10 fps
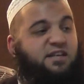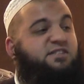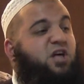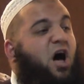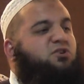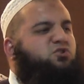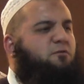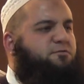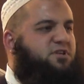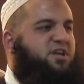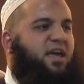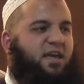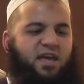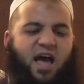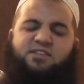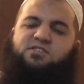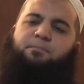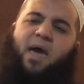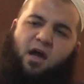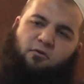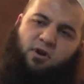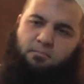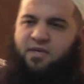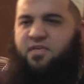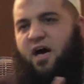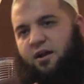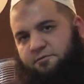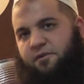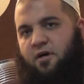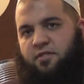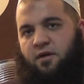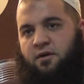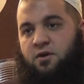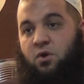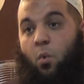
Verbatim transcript: He starts off the day. He has a parent, mother and father.